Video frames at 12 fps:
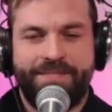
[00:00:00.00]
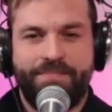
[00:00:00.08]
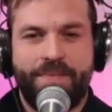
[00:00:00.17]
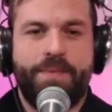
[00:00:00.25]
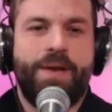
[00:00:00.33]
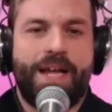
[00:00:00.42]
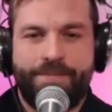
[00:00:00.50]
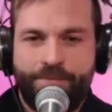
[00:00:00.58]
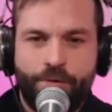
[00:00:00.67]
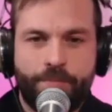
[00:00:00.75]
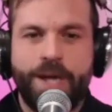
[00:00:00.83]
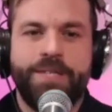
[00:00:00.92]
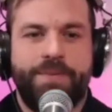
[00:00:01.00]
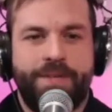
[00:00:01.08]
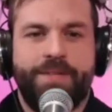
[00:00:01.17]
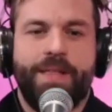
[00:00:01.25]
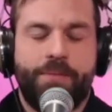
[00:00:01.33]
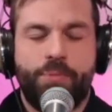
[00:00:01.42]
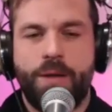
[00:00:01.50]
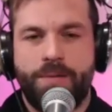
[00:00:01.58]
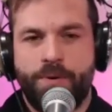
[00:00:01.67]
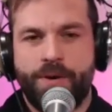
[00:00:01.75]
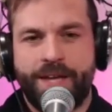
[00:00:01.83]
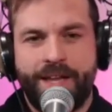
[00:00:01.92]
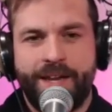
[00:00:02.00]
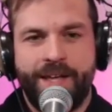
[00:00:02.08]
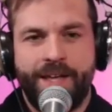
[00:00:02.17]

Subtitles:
maybe not get full price, but like probably book it.